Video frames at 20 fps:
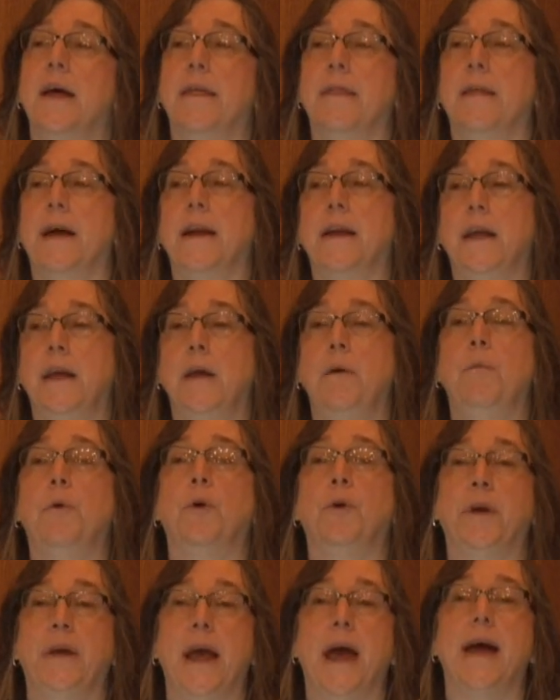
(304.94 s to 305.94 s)
that he
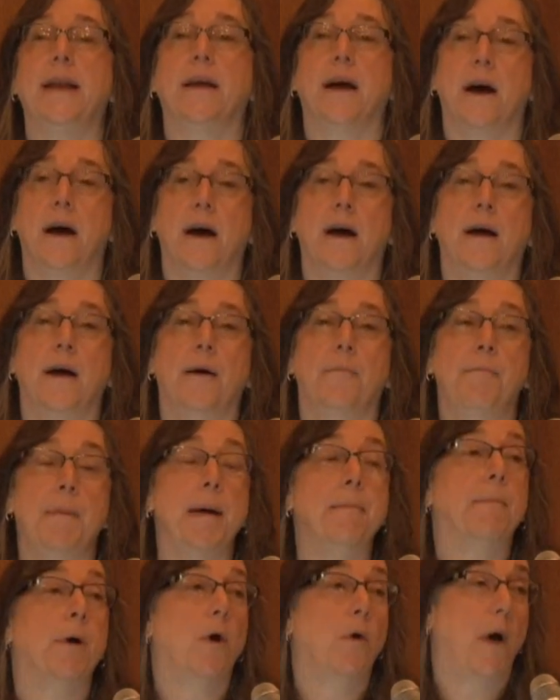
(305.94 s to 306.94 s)
will get a
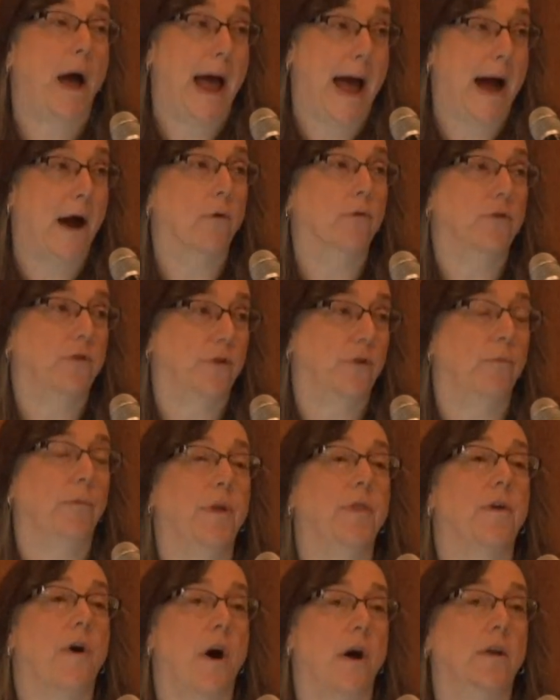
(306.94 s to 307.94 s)
memo out
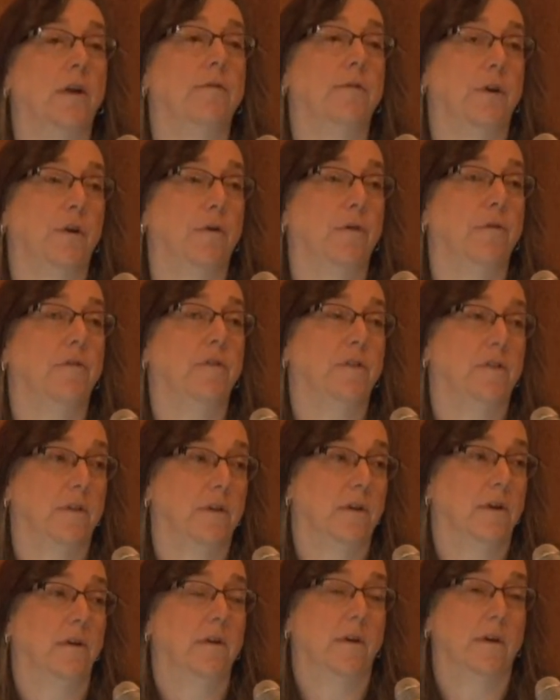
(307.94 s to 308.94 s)
with all of those
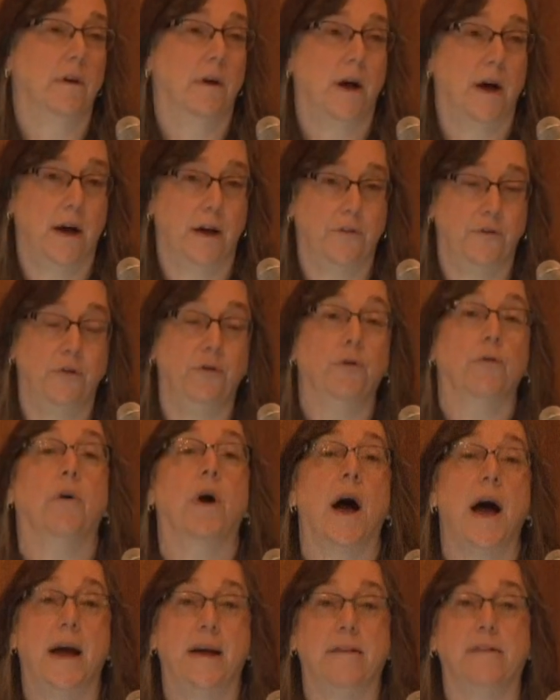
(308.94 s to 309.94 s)
to you
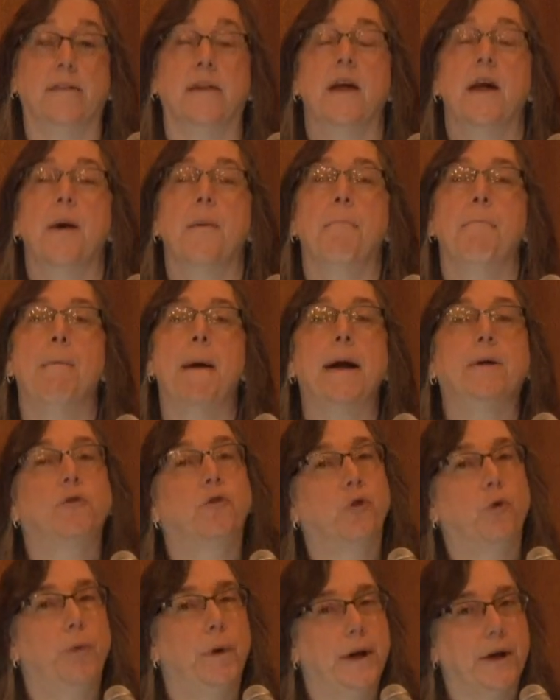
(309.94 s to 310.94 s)
guys
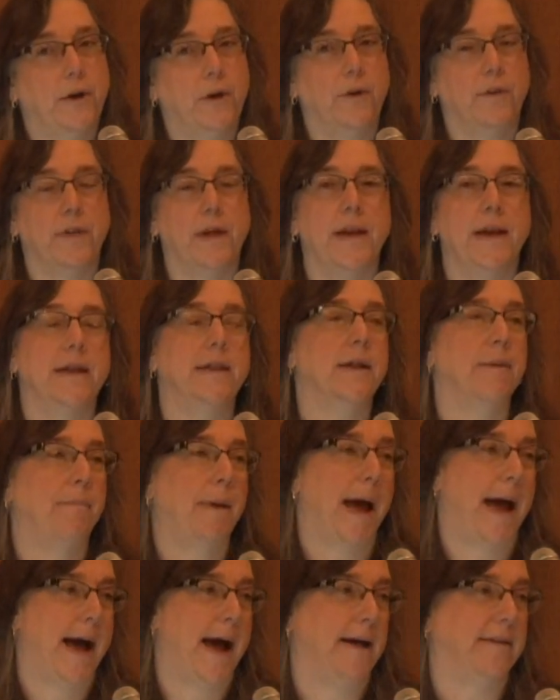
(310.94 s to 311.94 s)
much quicker than in the
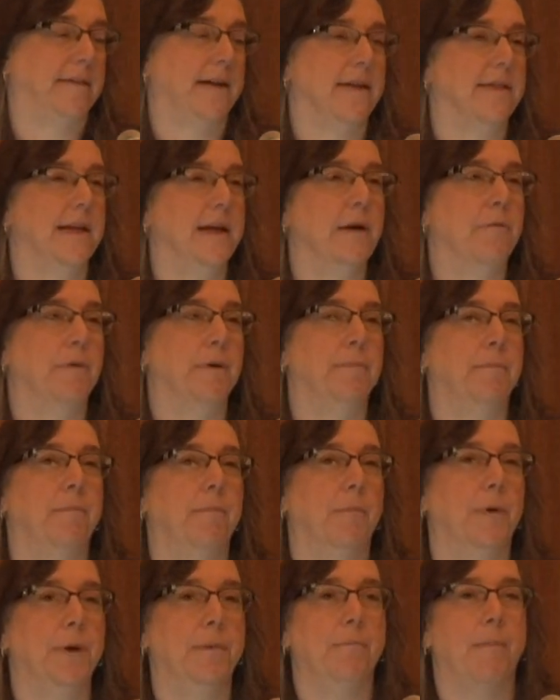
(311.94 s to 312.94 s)
past. I think
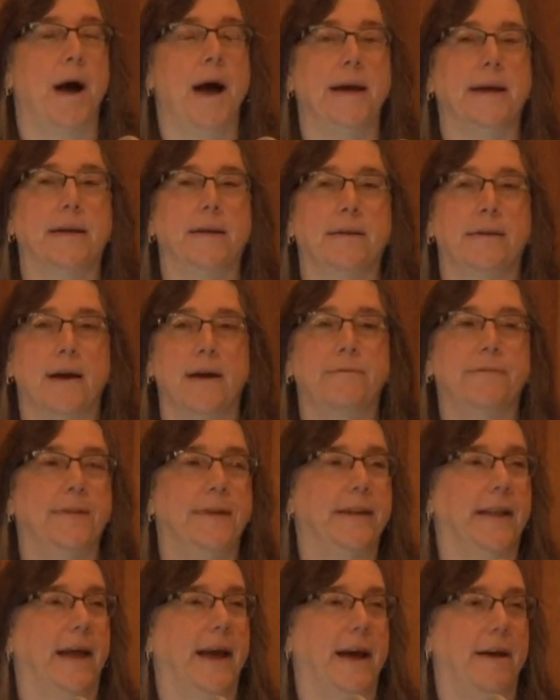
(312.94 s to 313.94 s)
when Mike
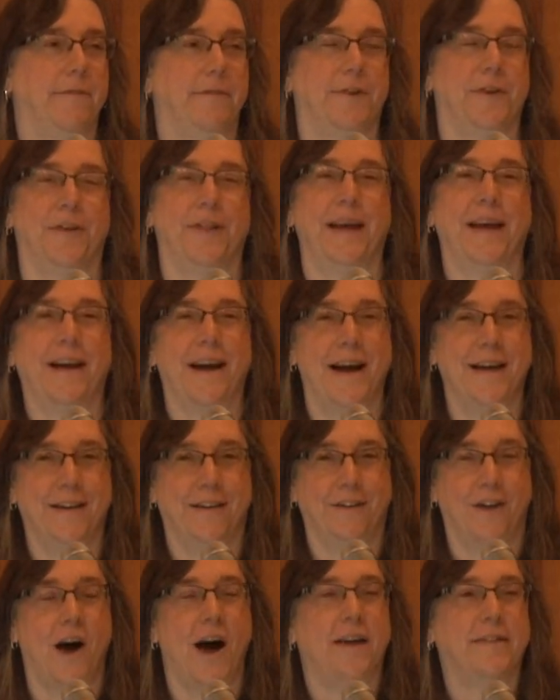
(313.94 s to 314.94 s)
Duffy left, they kind
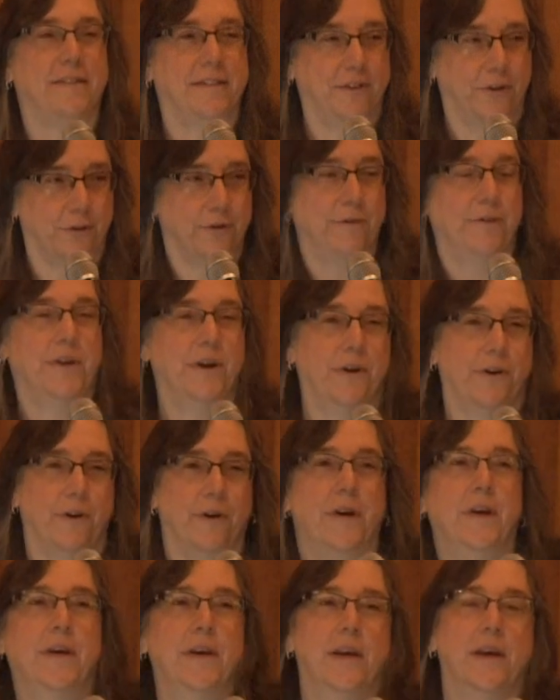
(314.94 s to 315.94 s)
of lost their